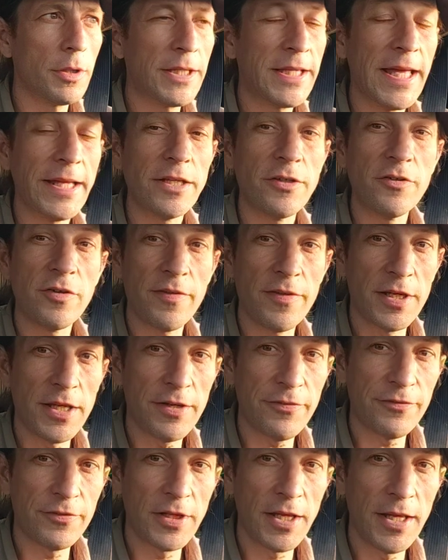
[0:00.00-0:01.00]
get into the
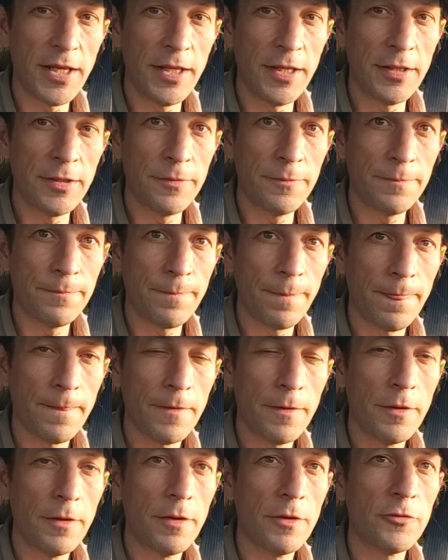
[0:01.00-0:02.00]
left lane
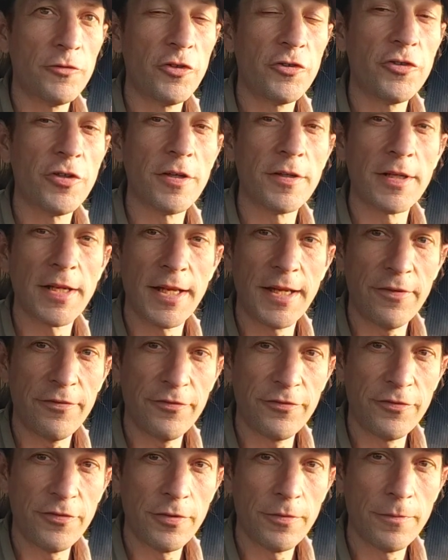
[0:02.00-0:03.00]
to turn
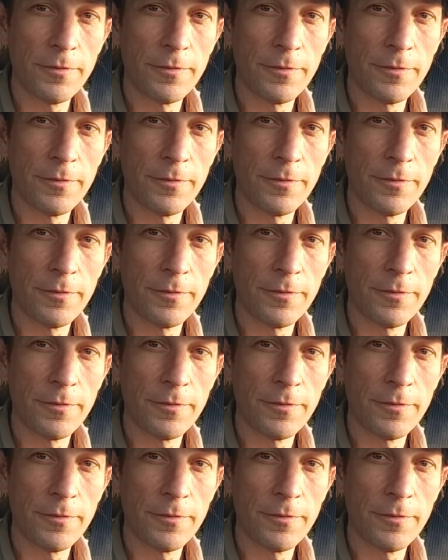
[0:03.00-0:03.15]
left,